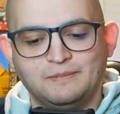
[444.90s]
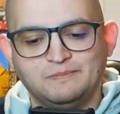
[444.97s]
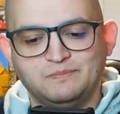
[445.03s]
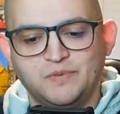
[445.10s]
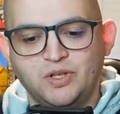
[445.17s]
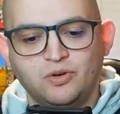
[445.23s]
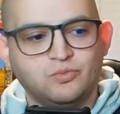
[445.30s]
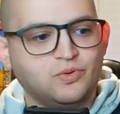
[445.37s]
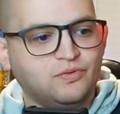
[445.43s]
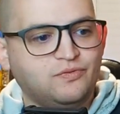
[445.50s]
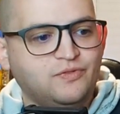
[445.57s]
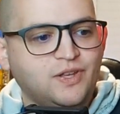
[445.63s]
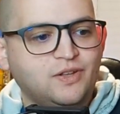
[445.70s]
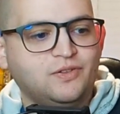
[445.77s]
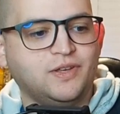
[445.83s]

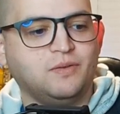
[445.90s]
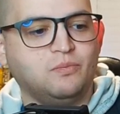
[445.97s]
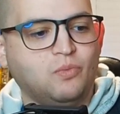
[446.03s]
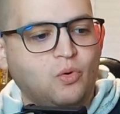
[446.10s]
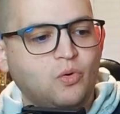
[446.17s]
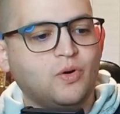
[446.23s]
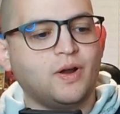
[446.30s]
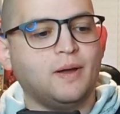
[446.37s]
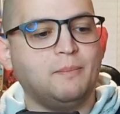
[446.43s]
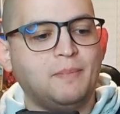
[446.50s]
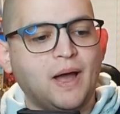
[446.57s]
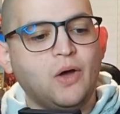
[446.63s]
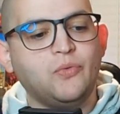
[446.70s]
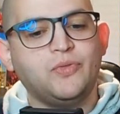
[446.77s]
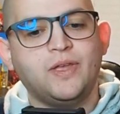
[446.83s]
revealing more
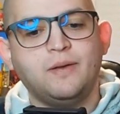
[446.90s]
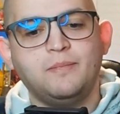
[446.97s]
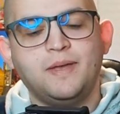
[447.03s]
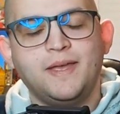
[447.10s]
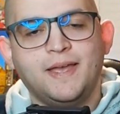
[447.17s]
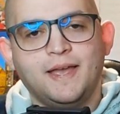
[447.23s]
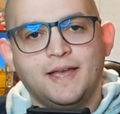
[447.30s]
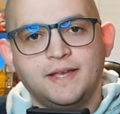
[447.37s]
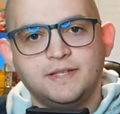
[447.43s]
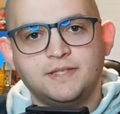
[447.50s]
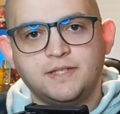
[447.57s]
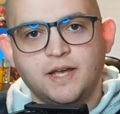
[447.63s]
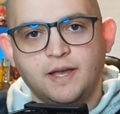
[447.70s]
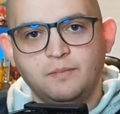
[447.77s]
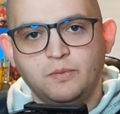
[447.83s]
about them as
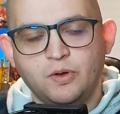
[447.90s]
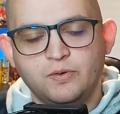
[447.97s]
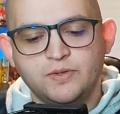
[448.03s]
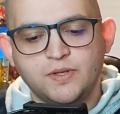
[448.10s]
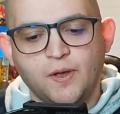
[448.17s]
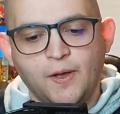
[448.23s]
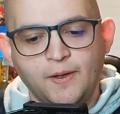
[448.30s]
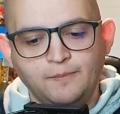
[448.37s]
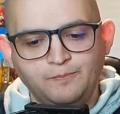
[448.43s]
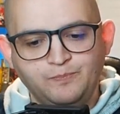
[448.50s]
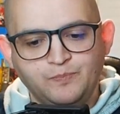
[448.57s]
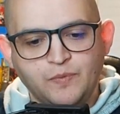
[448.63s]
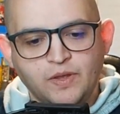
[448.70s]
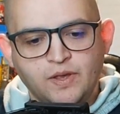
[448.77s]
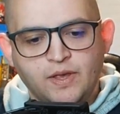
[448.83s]
time goes on.
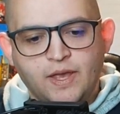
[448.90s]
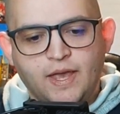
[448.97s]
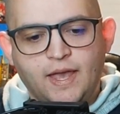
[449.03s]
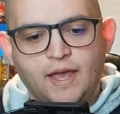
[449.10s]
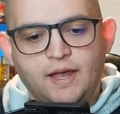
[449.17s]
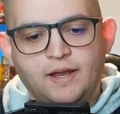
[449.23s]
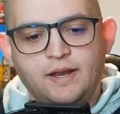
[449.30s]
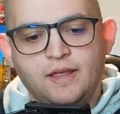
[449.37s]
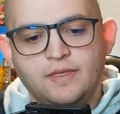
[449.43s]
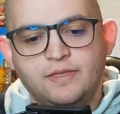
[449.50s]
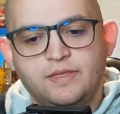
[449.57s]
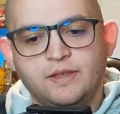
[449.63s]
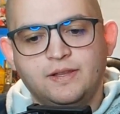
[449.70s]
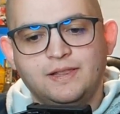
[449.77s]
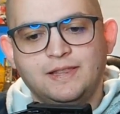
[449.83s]
And
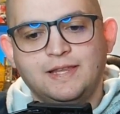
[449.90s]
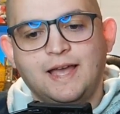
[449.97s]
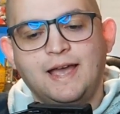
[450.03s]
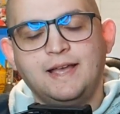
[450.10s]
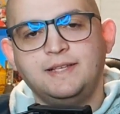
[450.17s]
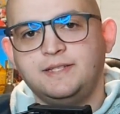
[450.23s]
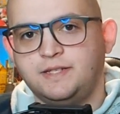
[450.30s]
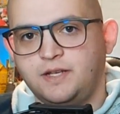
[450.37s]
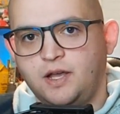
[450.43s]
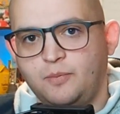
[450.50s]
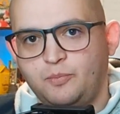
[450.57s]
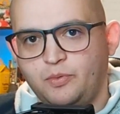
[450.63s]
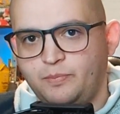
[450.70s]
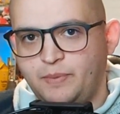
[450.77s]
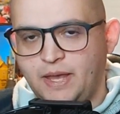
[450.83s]
the last
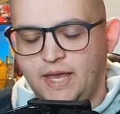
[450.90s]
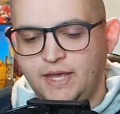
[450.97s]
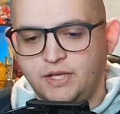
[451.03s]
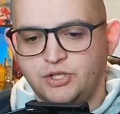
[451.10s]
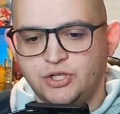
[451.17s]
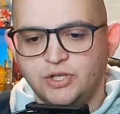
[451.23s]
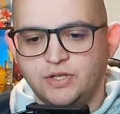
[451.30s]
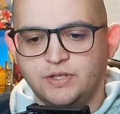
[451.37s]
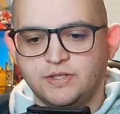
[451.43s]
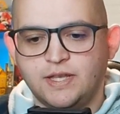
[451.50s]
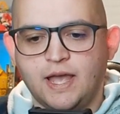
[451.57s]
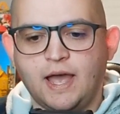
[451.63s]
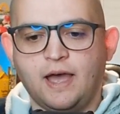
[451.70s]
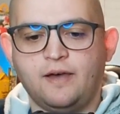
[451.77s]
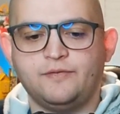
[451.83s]
couple pages
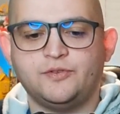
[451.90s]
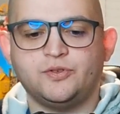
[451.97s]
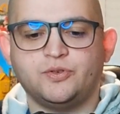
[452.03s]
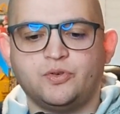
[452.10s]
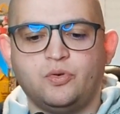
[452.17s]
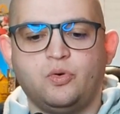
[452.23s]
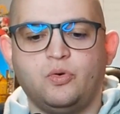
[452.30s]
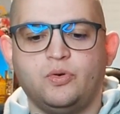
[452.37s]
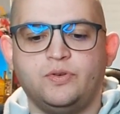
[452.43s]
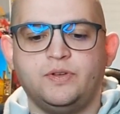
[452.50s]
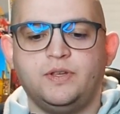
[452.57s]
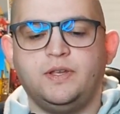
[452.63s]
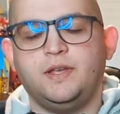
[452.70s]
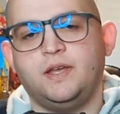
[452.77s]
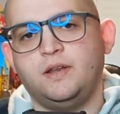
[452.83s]
after
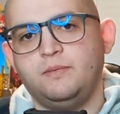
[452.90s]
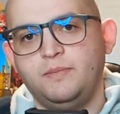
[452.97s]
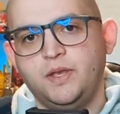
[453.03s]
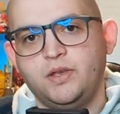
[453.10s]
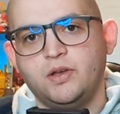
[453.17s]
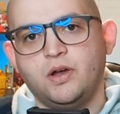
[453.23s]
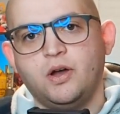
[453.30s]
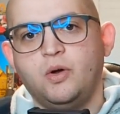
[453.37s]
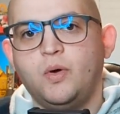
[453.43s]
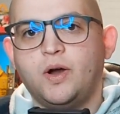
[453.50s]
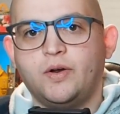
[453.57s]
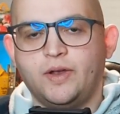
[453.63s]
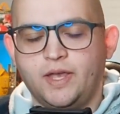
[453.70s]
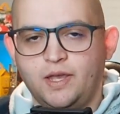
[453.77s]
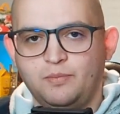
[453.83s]
Courtney and Amiko
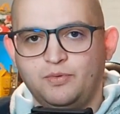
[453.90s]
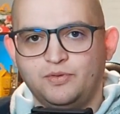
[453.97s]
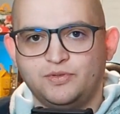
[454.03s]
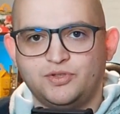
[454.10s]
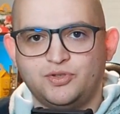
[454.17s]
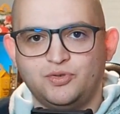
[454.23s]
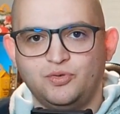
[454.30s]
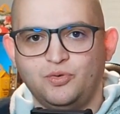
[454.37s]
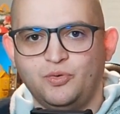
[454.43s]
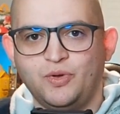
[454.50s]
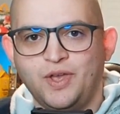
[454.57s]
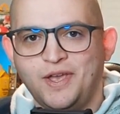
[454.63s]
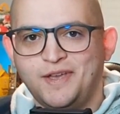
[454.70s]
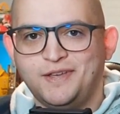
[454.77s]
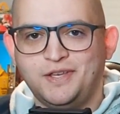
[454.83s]
are able to,
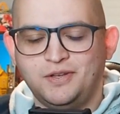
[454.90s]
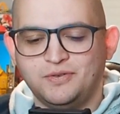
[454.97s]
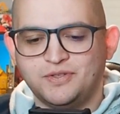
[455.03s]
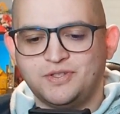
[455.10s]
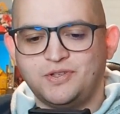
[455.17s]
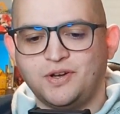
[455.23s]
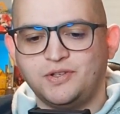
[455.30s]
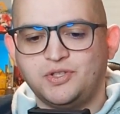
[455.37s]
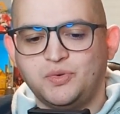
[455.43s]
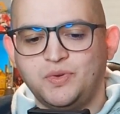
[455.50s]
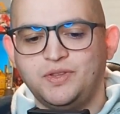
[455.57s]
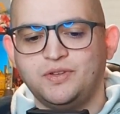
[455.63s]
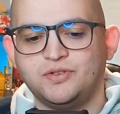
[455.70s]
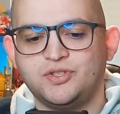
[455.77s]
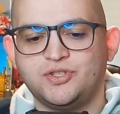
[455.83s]
you know, start
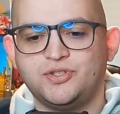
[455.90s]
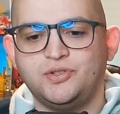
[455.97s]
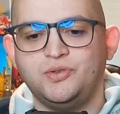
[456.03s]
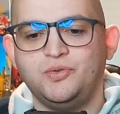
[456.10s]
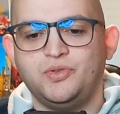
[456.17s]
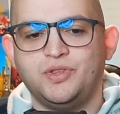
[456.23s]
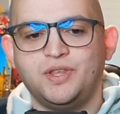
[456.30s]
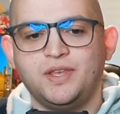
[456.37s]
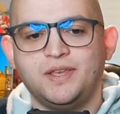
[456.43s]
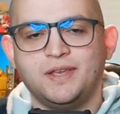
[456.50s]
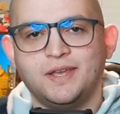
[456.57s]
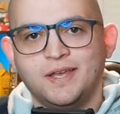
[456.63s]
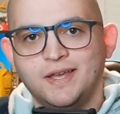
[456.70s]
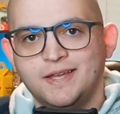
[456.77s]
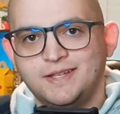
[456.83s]
doing their
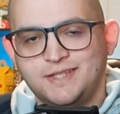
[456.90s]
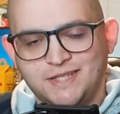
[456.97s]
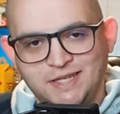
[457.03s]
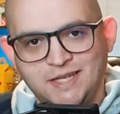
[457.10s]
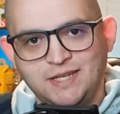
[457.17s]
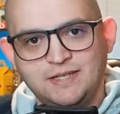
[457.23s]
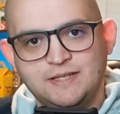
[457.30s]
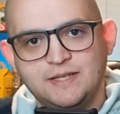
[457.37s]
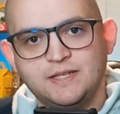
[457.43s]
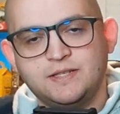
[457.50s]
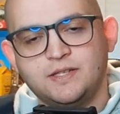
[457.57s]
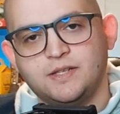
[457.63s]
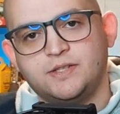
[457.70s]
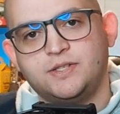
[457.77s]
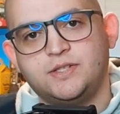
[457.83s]
sleuthing
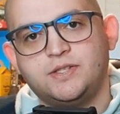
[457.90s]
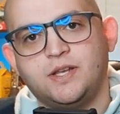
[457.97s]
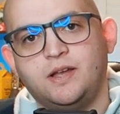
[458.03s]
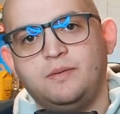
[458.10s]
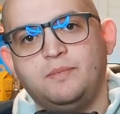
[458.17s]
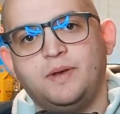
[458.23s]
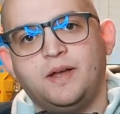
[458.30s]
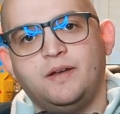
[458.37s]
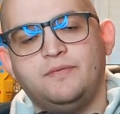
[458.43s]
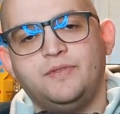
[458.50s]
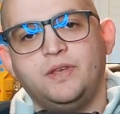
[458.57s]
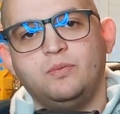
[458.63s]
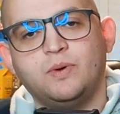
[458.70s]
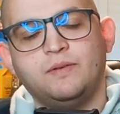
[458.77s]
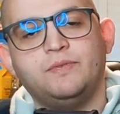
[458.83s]
teases some of
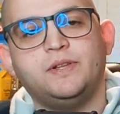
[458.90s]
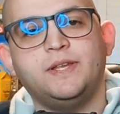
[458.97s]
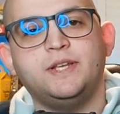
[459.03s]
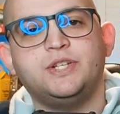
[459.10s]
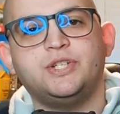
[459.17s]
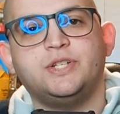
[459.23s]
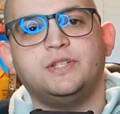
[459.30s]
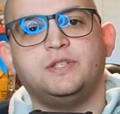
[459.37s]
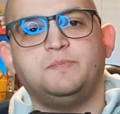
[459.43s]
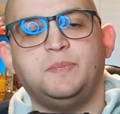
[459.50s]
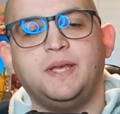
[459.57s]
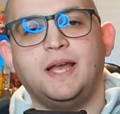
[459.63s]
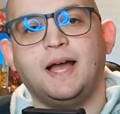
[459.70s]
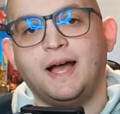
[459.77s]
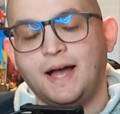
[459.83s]
the revelations
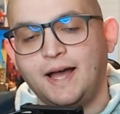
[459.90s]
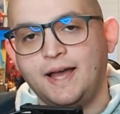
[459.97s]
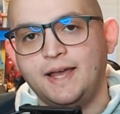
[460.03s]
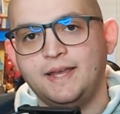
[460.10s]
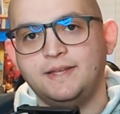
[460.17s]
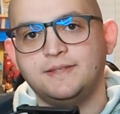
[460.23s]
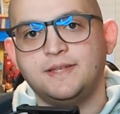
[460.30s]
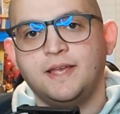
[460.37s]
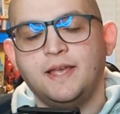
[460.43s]
behind